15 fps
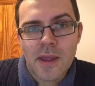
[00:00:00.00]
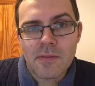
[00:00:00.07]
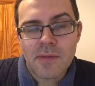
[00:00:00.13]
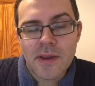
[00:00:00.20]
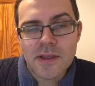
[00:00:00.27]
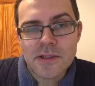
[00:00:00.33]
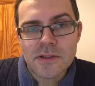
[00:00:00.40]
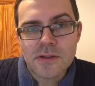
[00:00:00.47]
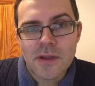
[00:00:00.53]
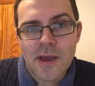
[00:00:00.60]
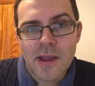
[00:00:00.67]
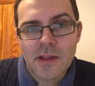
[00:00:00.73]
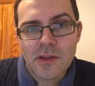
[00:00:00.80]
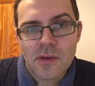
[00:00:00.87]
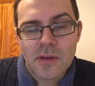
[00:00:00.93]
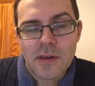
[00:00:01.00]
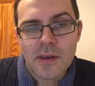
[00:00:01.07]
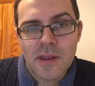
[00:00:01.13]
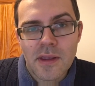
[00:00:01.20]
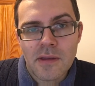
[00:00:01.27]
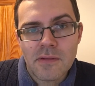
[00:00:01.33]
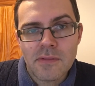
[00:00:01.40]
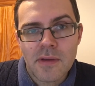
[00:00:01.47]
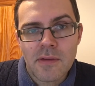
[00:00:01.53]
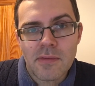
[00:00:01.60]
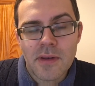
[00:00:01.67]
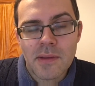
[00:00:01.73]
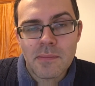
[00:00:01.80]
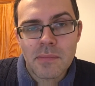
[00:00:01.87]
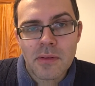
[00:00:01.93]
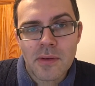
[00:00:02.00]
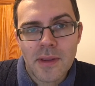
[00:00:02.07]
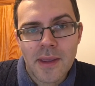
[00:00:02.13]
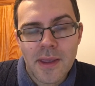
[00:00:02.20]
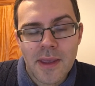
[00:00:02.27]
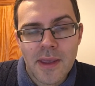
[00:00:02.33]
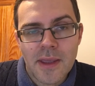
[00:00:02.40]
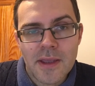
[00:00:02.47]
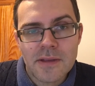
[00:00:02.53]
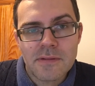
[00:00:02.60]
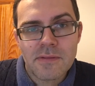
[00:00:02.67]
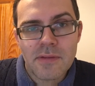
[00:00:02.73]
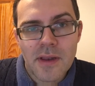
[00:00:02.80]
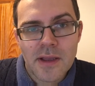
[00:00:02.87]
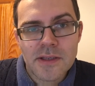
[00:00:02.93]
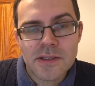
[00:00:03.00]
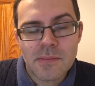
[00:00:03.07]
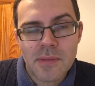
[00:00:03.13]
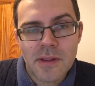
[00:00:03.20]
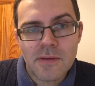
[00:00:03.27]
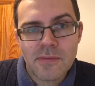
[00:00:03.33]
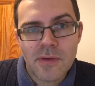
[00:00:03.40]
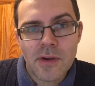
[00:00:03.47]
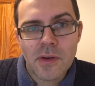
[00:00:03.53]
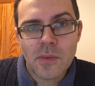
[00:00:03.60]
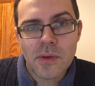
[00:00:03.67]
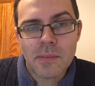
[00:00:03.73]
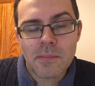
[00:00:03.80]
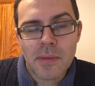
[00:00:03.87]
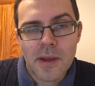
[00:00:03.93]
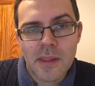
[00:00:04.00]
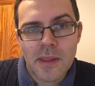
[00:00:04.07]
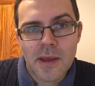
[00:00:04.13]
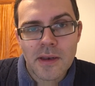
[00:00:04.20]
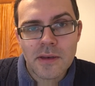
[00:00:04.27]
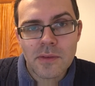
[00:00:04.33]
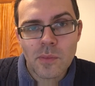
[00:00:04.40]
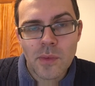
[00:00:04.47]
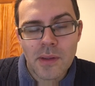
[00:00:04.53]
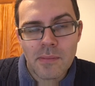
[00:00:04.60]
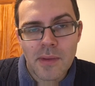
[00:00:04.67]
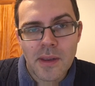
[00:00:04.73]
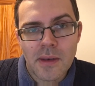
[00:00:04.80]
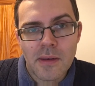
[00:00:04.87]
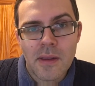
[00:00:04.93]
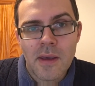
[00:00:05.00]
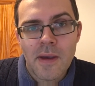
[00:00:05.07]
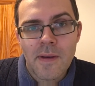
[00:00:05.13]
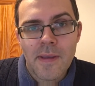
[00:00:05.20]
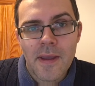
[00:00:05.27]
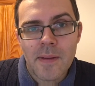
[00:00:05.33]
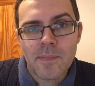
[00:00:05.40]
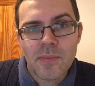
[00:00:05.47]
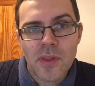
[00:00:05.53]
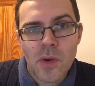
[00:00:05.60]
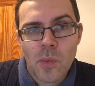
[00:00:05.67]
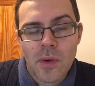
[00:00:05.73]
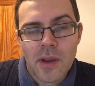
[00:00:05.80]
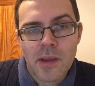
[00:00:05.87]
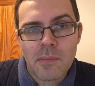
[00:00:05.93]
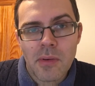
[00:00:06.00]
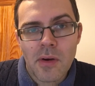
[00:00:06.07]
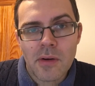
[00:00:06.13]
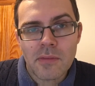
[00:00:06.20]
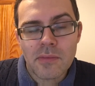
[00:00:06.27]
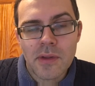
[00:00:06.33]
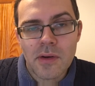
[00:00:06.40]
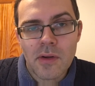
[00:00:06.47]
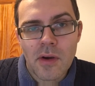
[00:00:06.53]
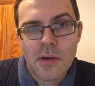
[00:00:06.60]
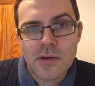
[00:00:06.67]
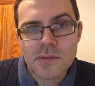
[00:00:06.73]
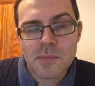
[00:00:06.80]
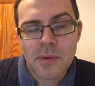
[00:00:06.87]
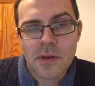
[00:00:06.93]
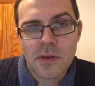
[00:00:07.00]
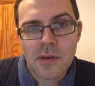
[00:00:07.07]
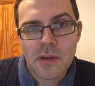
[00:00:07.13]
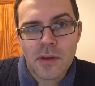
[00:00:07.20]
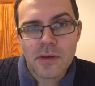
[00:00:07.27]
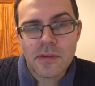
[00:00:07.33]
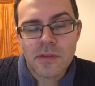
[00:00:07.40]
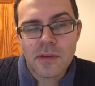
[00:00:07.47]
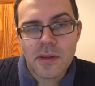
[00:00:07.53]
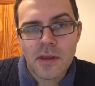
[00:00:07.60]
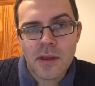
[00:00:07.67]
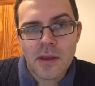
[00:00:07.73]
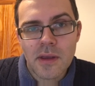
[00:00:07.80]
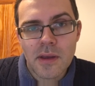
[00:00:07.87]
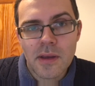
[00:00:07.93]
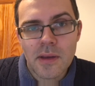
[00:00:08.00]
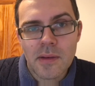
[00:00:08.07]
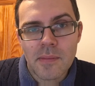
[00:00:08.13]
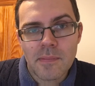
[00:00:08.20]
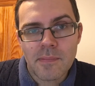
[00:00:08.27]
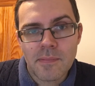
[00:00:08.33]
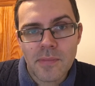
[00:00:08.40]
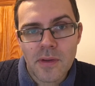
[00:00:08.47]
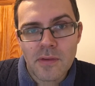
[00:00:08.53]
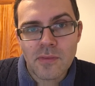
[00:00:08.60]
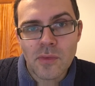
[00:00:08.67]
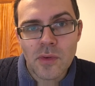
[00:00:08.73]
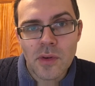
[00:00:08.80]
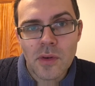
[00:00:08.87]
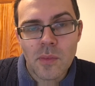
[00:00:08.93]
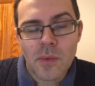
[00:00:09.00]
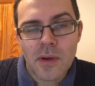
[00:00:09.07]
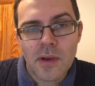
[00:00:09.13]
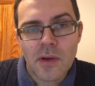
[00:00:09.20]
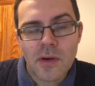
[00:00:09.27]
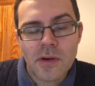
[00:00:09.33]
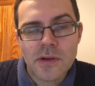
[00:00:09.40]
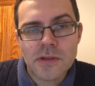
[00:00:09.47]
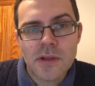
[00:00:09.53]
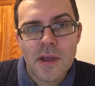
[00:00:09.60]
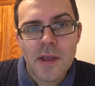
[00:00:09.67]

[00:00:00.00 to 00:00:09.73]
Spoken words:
relation to annual leave, if an employee is flexibly furloughed, and by that we mean they're working part of their hours but not their full working hours,